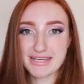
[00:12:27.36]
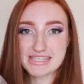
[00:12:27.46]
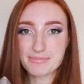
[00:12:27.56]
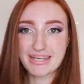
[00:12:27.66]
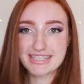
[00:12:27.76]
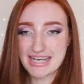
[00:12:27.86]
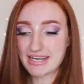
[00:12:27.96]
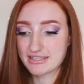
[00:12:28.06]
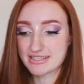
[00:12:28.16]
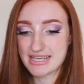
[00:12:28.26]
I picked up
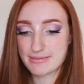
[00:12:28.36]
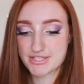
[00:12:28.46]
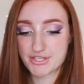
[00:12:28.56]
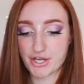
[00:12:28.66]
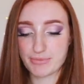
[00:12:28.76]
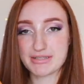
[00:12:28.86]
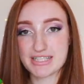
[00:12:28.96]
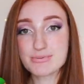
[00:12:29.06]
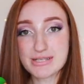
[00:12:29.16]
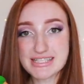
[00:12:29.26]
exactly the same skirt, but
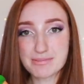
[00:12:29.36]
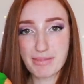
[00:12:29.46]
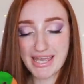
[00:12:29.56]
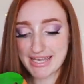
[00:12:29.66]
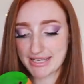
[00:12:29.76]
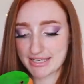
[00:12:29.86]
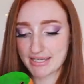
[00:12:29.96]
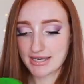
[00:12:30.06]
this one's in pink.